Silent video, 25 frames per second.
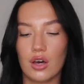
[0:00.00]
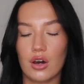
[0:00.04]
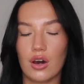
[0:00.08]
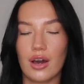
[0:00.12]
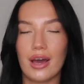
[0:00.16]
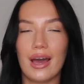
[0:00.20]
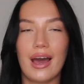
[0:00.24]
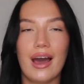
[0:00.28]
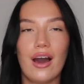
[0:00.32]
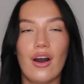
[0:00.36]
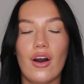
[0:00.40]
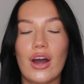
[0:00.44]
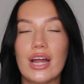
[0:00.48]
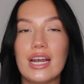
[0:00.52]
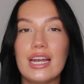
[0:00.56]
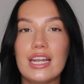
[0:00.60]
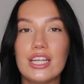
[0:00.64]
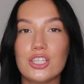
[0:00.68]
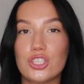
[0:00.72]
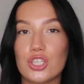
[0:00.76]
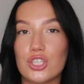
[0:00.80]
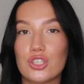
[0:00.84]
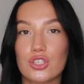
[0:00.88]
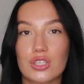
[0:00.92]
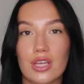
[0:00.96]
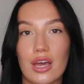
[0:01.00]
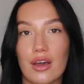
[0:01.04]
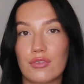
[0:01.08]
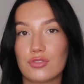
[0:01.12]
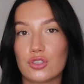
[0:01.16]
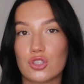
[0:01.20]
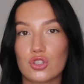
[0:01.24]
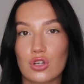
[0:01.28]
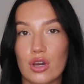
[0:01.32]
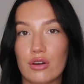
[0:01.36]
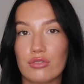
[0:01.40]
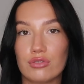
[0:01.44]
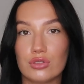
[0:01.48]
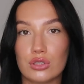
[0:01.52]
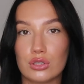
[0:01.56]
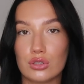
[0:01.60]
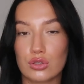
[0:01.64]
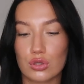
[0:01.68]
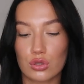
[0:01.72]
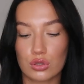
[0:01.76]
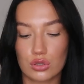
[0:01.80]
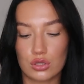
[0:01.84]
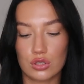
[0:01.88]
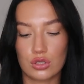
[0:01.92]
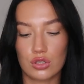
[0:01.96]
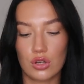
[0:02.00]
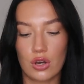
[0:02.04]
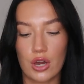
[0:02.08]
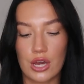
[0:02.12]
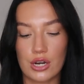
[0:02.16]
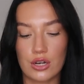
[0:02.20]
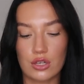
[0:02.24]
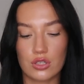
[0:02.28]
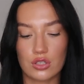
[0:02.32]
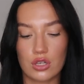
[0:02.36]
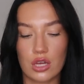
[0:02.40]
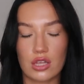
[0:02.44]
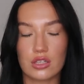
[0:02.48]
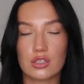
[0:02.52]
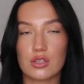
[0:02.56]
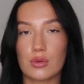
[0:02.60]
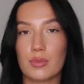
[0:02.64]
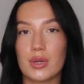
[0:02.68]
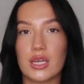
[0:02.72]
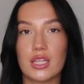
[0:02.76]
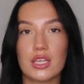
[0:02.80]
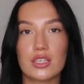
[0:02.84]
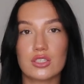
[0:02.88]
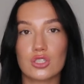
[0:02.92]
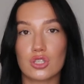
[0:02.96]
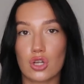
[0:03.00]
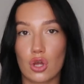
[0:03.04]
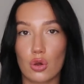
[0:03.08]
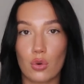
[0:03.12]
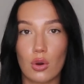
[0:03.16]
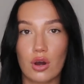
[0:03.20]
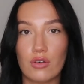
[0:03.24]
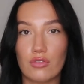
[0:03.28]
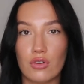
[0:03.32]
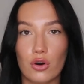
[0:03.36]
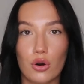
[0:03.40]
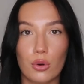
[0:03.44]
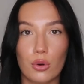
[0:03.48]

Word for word: I, I literally just have to travel in socks and sliders. Like to me, there's no other